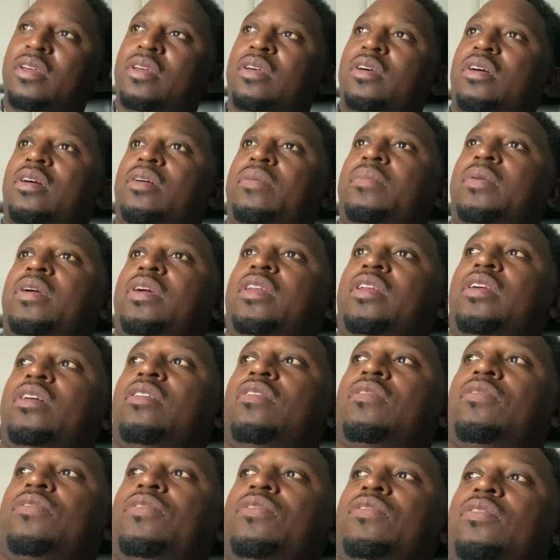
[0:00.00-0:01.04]
I mean,
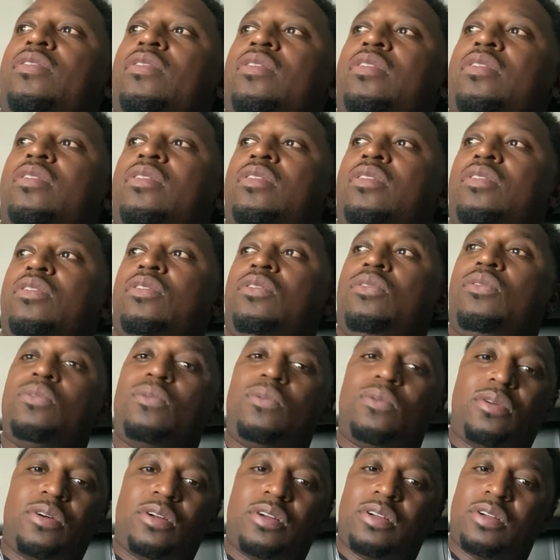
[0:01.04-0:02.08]
if you
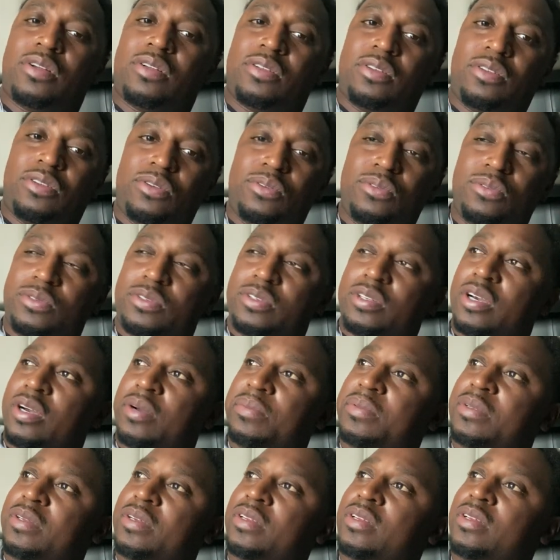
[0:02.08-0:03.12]
want to do
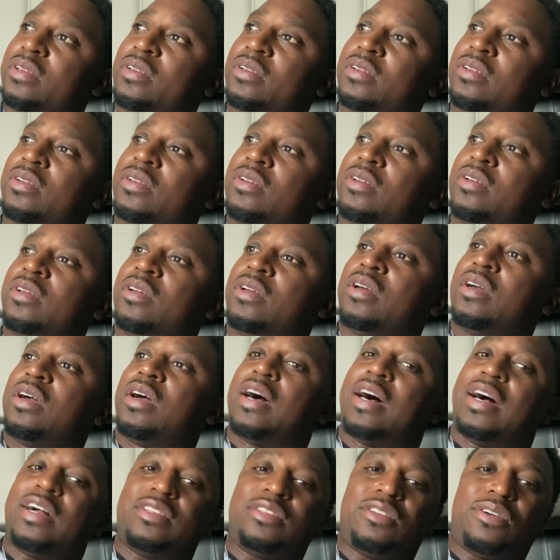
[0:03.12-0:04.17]
something
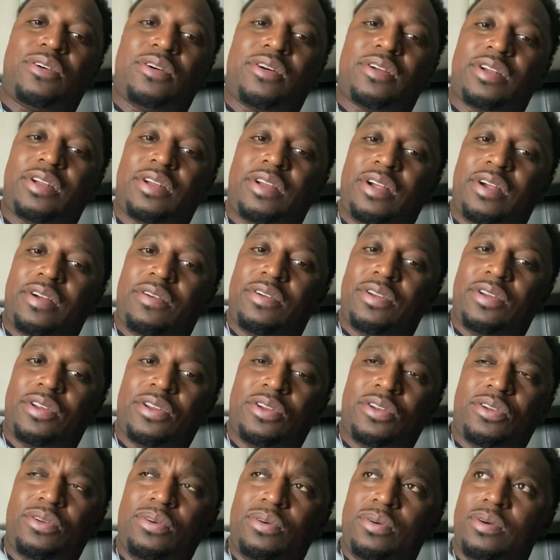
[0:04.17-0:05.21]
out the ordinary,
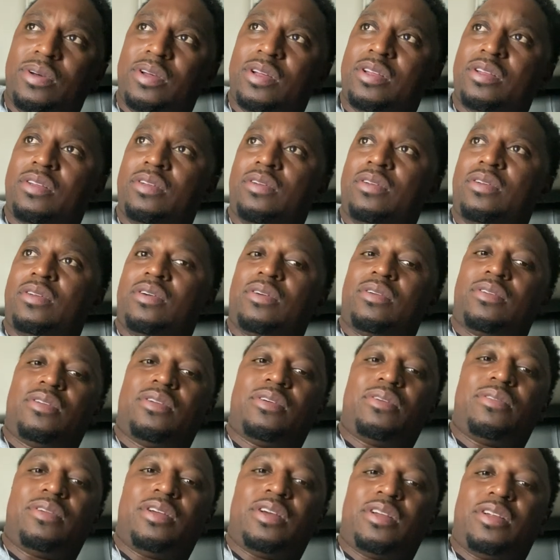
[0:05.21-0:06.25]
then do it.
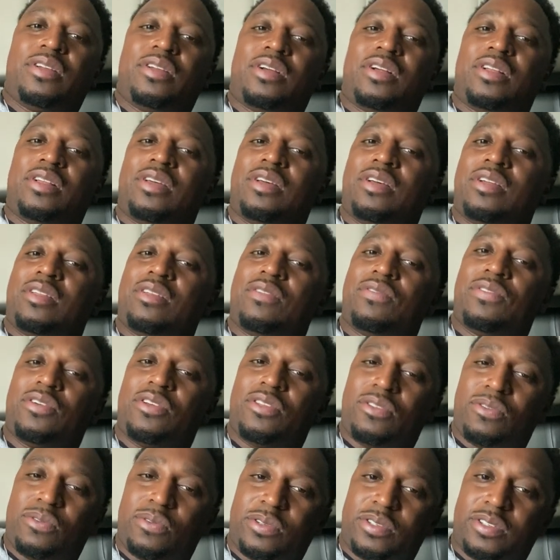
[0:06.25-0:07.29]
Don't let another
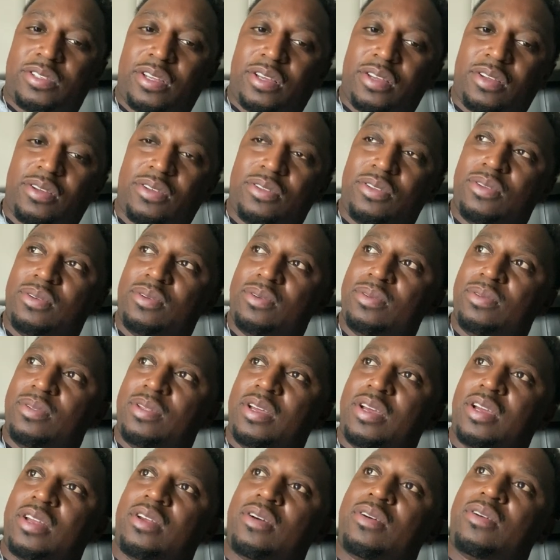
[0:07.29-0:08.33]
individual tell you
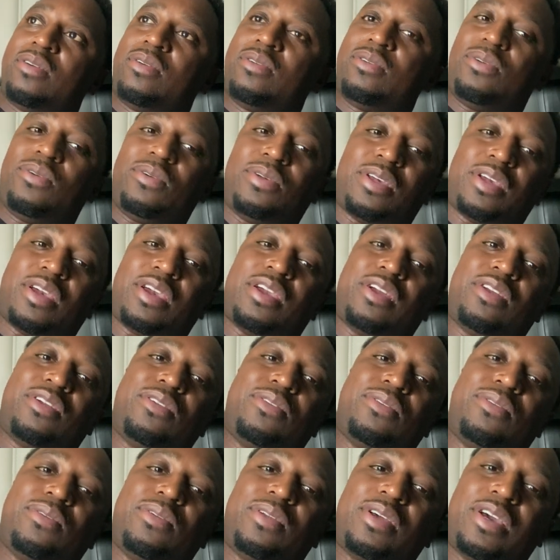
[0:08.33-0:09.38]
that, oh, you can't
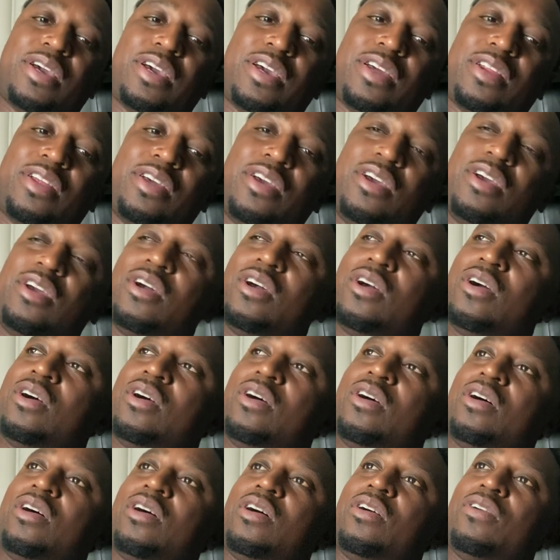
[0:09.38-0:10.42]
do that,
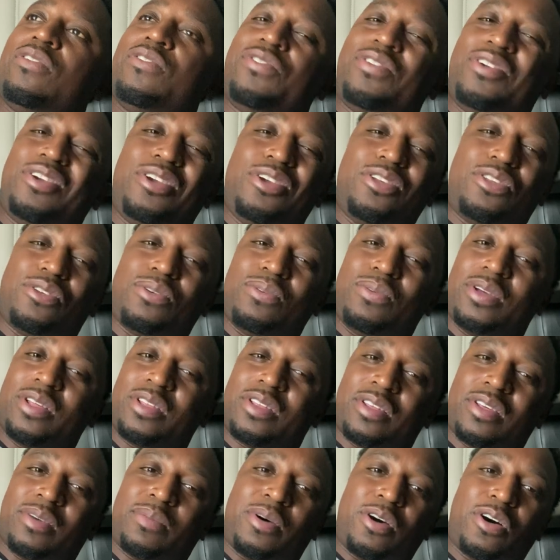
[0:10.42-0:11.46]
or feed you with
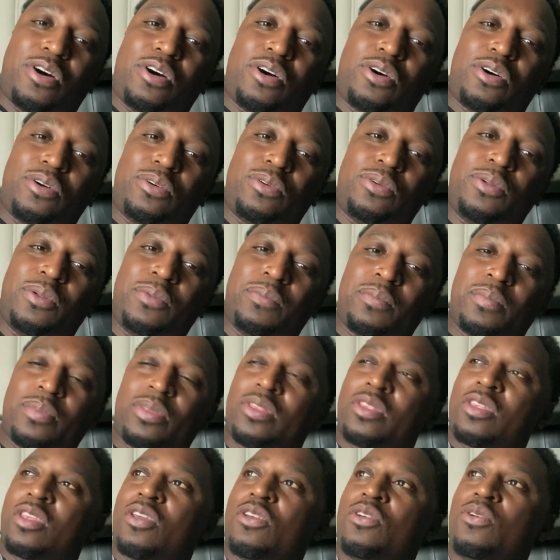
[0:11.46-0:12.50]
some, oh,
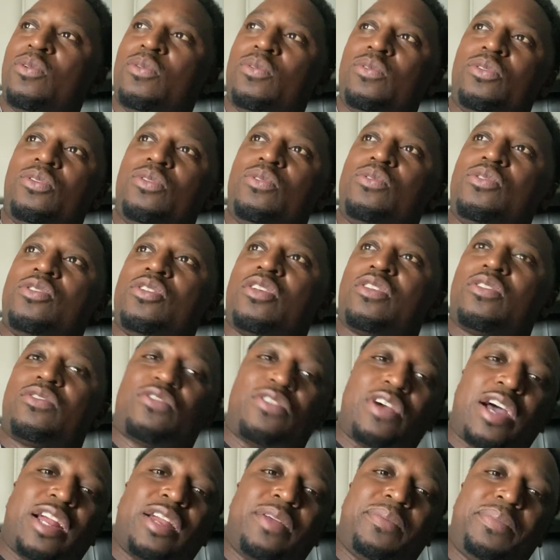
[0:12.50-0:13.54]
you just
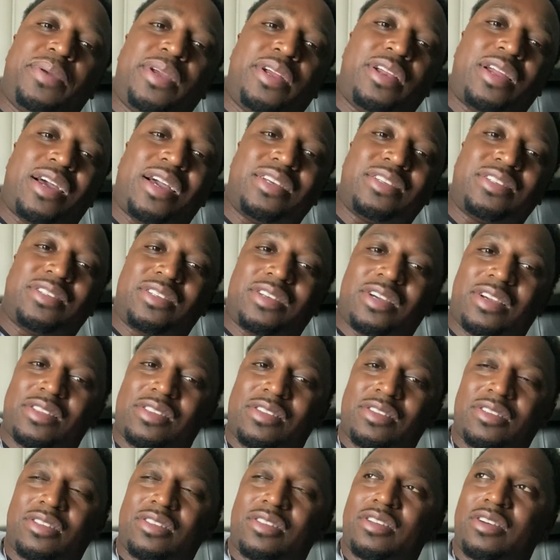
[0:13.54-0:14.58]
trying to be like such
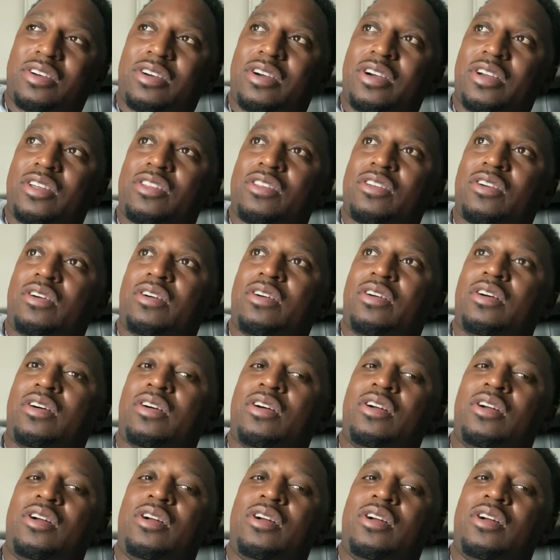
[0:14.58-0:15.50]
and such, or